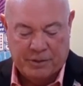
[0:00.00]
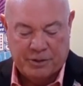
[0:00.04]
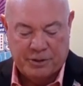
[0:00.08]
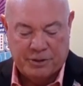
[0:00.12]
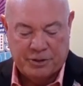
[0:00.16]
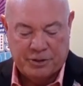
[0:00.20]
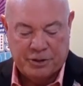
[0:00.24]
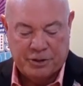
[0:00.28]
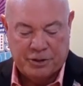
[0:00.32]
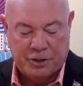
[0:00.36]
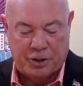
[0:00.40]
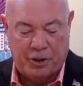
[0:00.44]

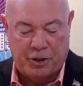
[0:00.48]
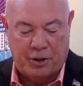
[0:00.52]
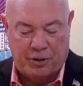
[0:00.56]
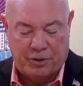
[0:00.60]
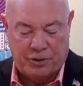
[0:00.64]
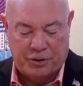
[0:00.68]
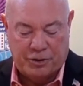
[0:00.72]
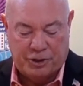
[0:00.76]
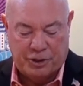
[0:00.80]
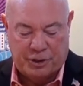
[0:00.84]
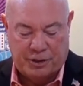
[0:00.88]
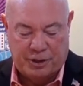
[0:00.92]

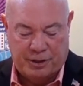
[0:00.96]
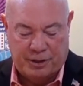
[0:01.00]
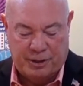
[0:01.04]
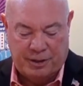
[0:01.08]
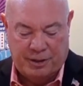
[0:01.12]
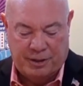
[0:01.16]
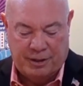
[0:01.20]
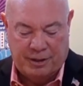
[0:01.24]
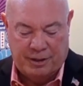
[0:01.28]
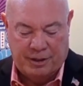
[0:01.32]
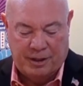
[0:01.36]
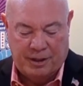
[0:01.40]
search
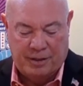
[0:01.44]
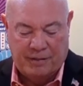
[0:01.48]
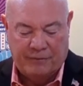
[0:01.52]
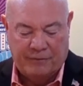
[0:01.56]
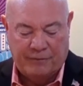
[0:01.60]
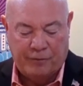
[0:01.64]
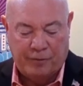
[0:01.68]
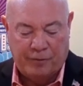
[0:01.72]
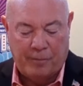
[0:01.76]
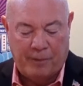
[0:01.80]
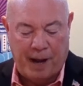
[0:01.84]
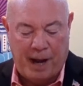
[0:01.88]

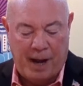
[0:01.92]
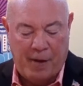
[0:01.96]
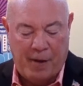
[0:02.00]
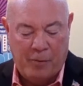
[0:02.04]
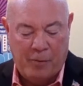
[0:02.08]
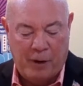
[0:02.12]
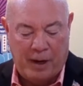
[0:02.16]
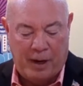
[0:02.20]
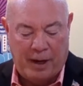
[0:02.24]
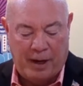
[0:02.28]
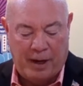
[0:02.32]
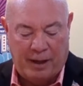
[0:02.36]
for my
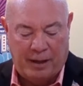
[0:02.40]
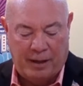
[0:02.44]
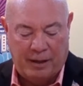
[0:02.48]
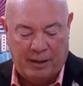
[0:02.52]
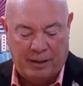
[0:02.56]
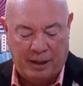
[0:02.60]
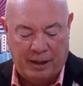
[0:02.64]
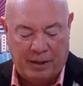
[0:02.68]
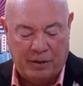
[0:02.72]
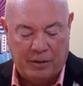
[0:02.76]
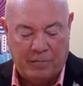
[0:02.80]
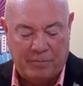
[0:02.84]
way
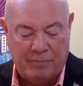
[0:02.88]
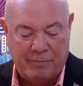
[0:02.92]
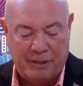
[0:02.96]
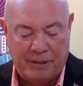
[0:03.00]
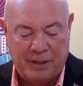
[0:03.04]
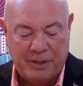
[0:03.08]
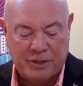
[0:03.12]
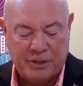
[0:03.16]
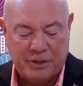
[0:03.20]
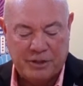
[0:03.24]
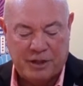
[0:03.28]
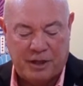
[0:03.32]
in the
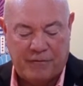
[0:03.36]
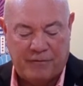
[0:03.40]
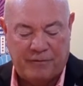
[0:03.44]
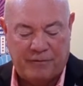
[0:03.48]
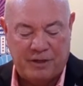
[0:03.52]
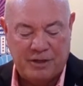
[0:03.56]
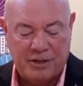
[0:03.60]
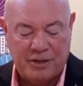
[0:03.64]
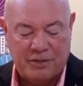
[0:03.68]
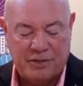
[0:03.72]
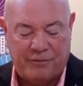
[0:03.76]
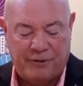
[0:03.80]
midst of
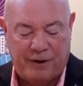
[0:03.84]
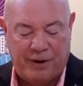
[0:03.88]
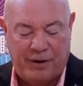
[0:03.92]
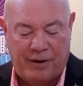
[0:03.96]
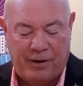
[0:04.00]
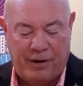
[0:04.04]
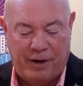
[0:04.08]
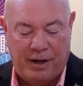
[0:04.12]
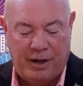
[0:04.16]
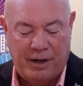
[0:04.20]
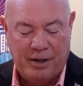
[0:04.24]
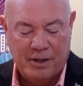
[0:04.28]
these
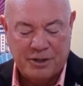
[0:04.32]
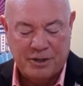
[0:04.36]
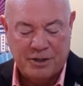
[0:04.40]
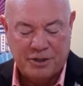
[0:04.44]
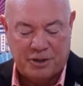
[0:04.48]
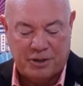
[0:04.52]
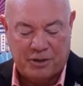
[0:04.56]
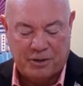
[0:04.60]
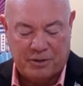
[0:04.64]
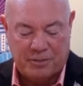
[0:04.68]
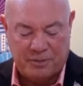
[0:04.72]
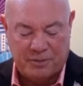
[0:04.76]
very
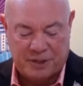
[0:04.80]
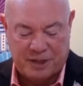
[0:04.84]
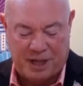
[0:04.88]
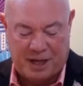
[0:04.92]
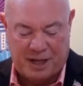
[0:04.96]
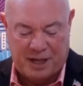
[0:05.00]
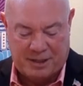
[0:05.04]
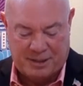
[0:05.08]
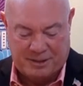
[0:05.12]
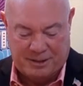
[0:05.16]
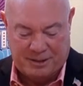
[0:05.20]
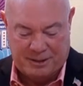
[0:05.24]

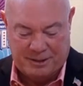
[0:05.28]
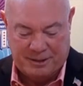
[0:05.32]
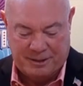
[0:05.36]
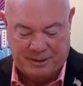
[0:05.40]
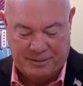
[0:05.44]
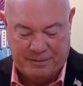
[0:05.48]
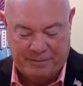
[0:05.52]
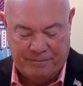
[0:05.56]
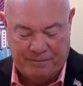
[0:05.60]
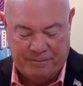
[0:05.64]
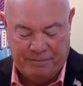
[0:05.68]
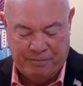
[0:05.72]
circumstances.
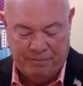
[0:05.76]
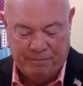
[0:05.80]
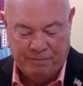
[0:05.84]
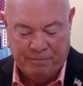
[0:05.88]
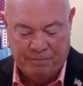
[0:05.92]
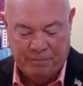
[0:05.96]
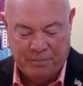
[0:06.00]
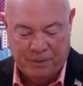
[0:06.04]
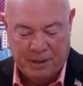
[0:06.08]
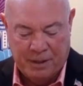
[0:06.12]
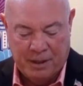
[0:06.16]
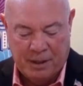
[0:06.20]

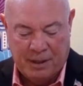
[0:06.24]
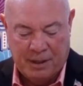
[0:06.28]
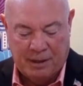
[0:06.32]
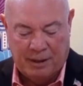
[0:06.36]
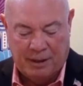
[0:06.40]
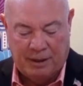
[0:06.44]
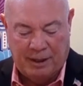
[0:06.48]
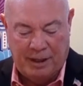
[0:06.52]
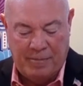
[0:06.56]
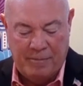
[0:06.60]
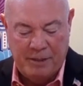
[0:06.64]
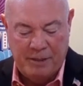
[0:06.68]

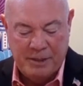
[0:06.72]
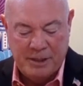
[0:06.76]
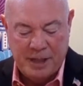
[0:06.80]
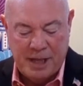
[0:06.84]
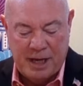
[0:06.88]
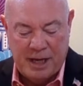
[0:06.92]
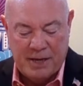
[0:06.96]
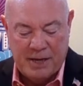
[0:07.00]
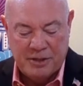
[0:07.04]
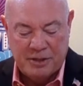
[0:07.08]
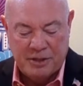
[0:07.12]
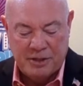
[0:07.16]

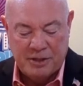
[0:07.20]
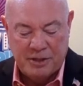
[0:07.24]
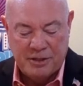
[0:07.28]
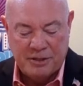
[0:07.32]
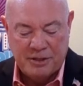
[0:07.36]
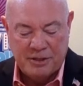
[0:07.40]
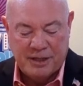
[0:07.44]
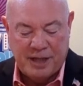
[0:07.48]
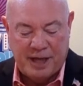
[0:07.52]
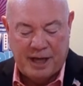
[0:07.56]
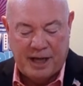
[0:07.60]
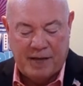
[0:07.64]

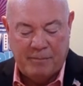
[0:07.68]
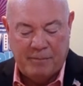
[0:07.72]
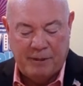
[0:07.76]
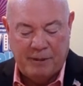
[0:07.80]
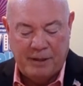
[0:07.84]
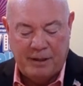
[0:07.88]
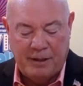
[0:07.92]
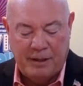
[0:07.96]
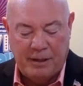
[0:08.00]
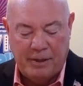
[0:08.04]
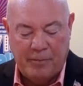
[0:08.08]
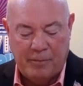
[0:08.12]
Limitations can be
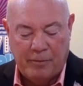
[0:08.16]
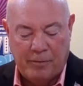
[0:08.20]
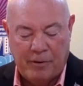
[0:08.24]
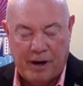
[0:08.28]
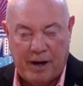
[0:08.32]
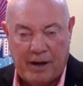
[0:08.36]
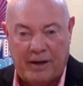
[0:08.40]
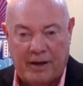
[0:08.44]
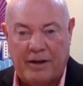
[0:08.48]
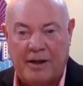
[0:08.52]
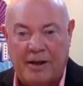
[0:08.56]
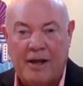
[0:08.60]

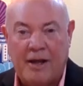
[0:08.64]
liberating.